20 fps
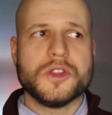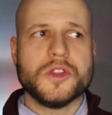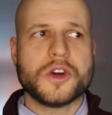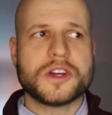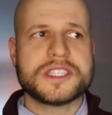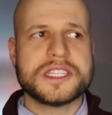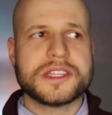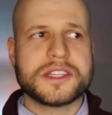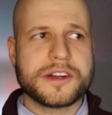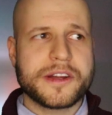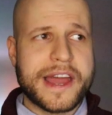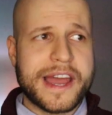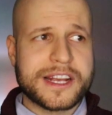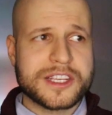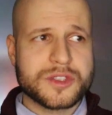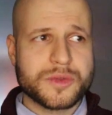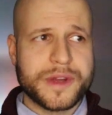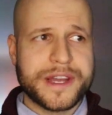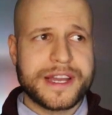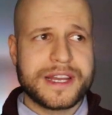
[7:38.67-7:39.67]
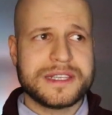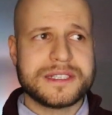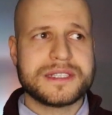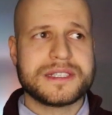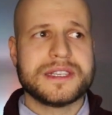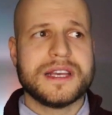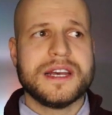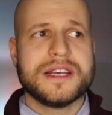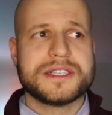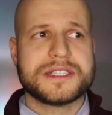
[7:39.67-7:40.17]
looked at their x
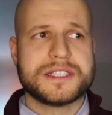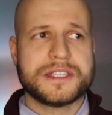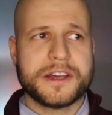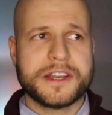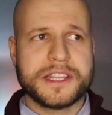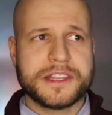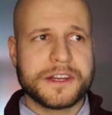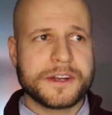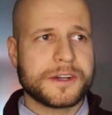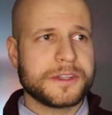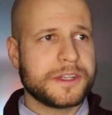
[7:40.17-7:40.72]
rays, studied their